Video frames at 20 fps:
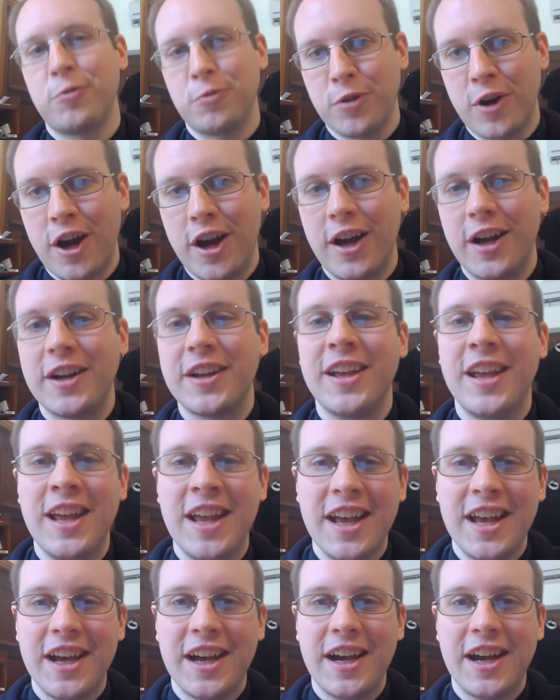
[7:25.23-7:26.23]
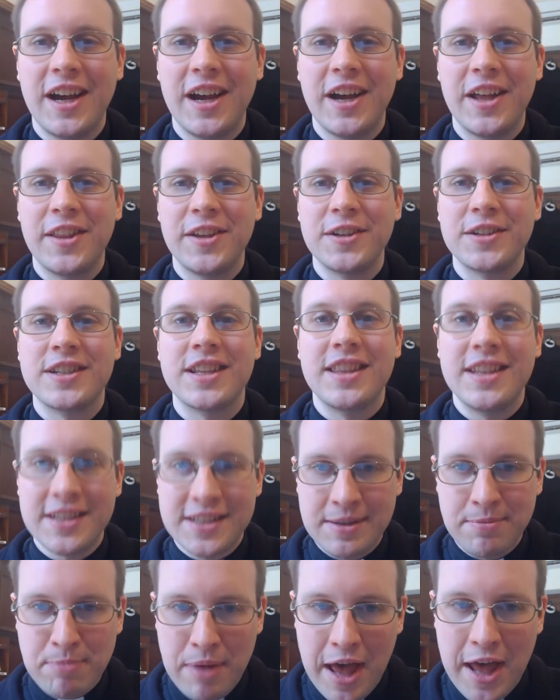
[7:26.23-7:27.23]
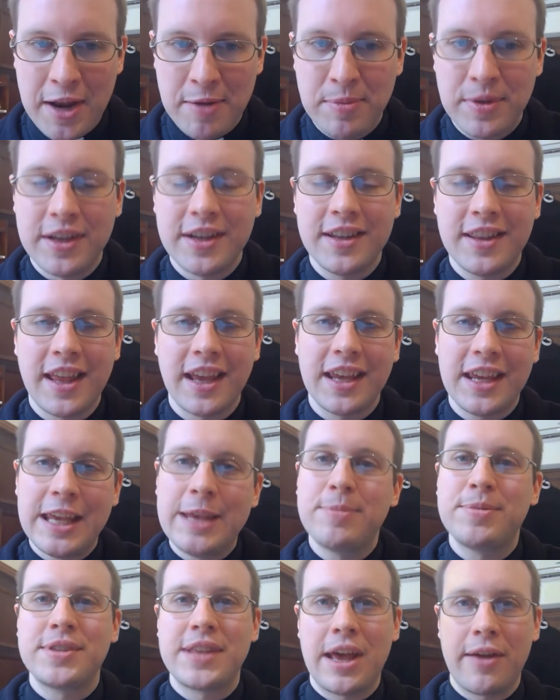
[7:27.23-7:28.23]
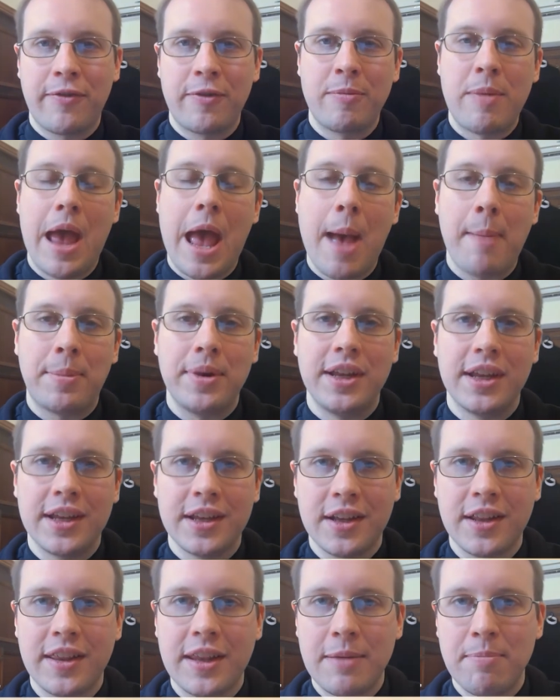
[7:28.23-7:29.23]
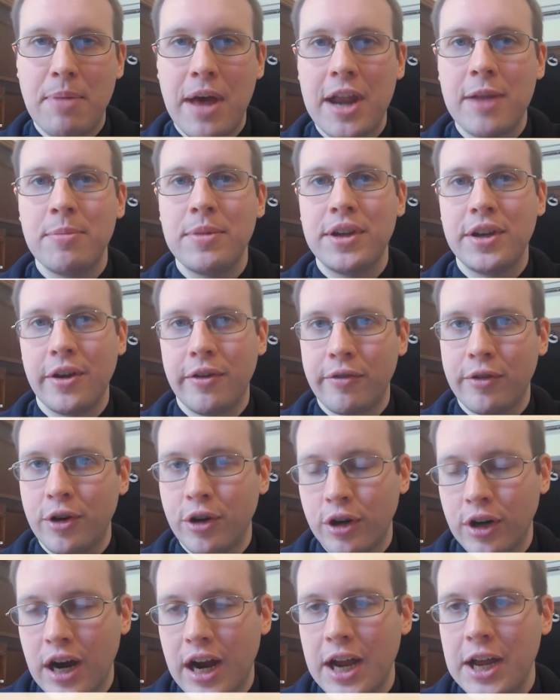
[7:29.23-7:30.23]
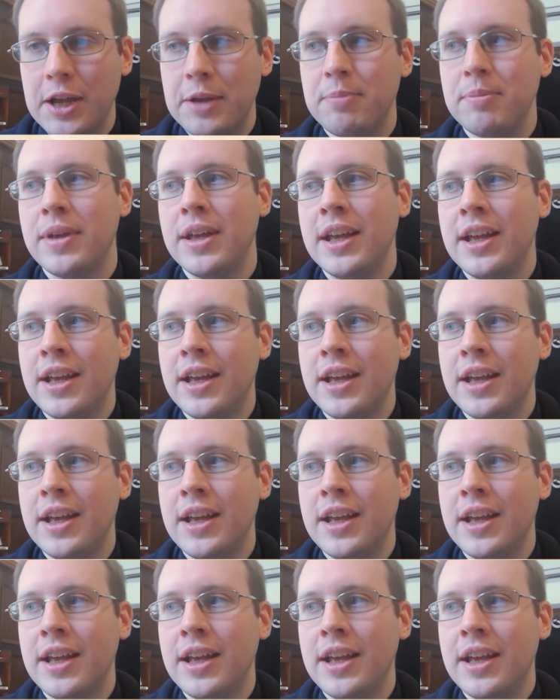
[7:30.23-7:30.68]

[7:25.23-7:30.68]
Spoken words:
Wrong. There's this impediment that keeps that from happening, the impediment of crime.